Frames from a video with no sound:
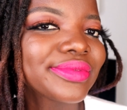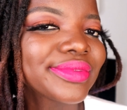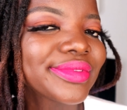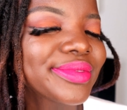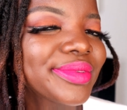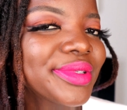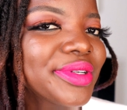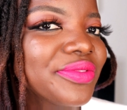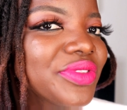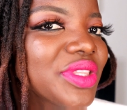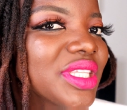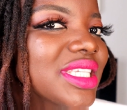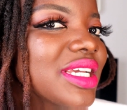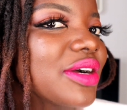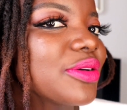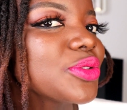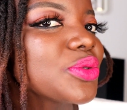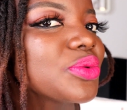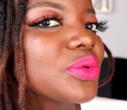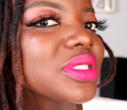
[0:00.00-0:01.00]
one of the things I
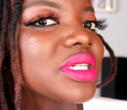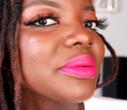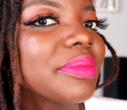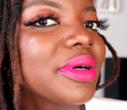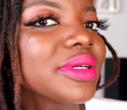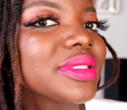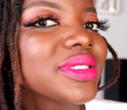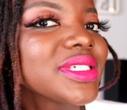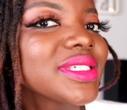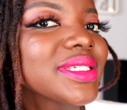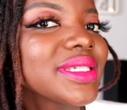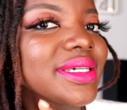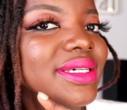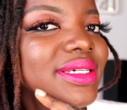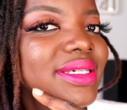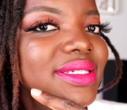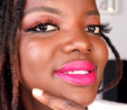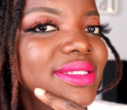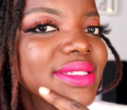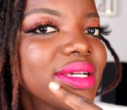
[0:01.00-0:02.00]
also notice about this
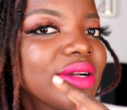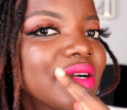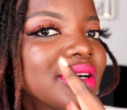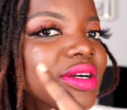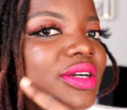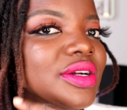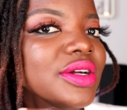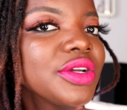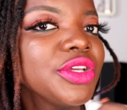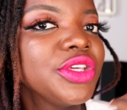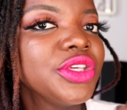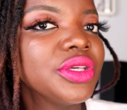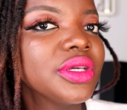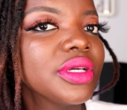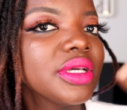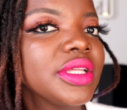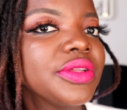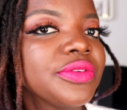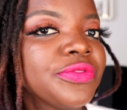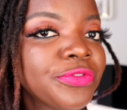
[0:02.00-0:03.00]
is
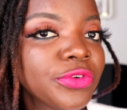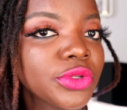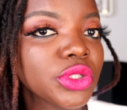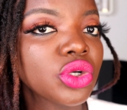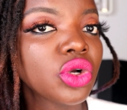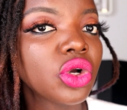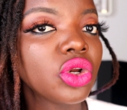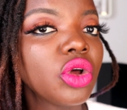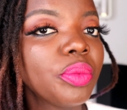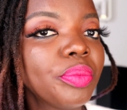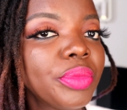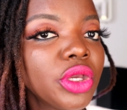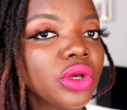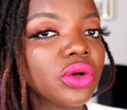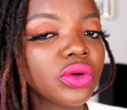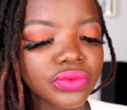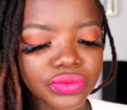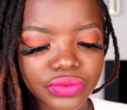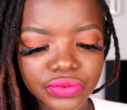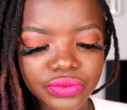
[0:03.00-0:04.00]
for the color
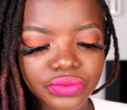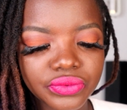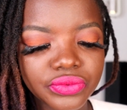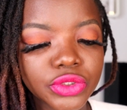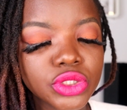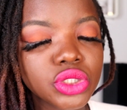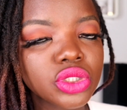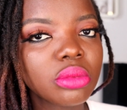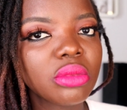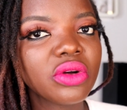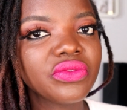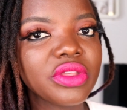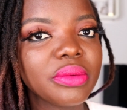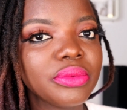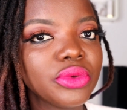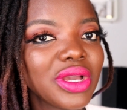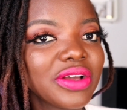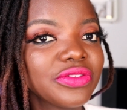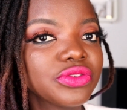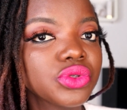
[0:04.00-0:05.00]
payoff. For some of them,
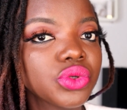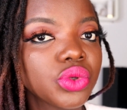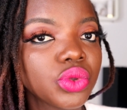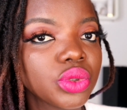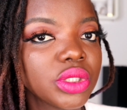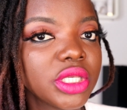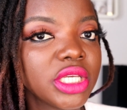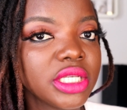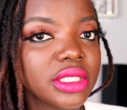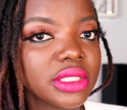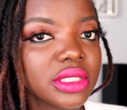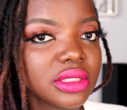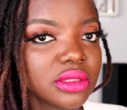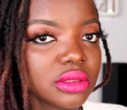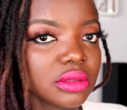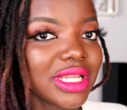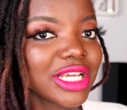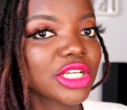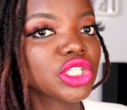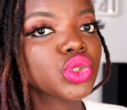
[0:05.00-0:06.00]
you have to go in
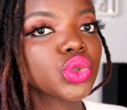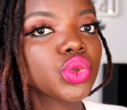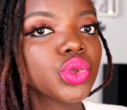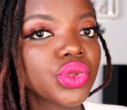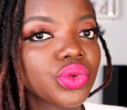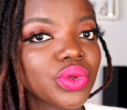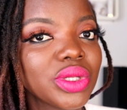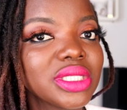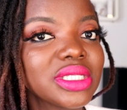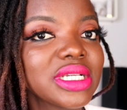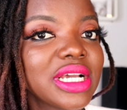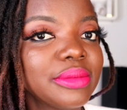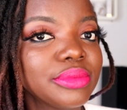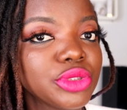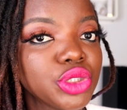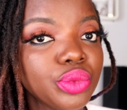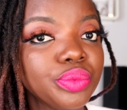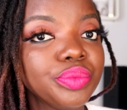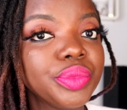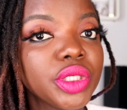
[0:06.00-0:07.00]
like 2-3 times
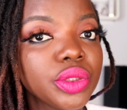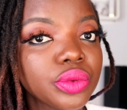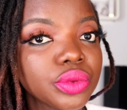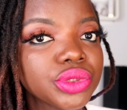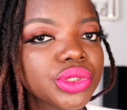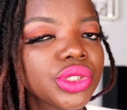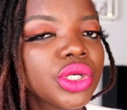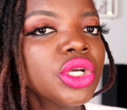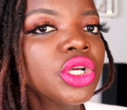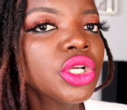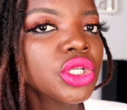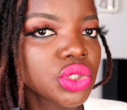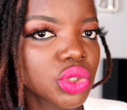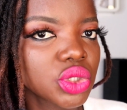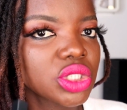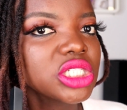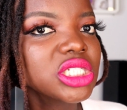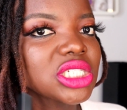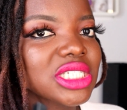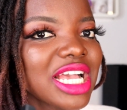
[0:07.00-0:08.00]
to build. So
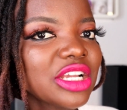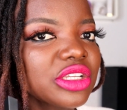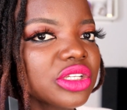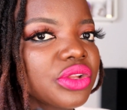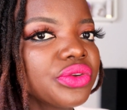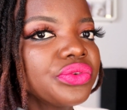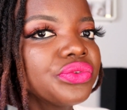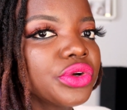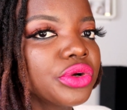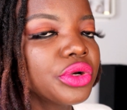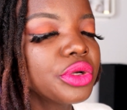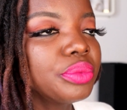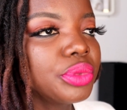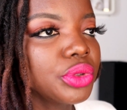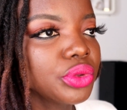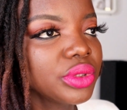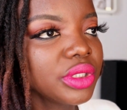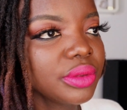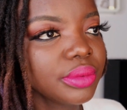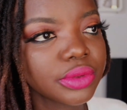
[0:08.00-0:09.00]
this is actually very
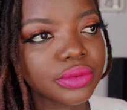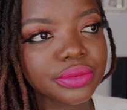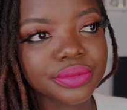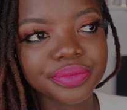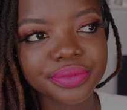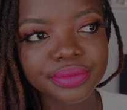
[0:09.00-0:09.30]
beautiful.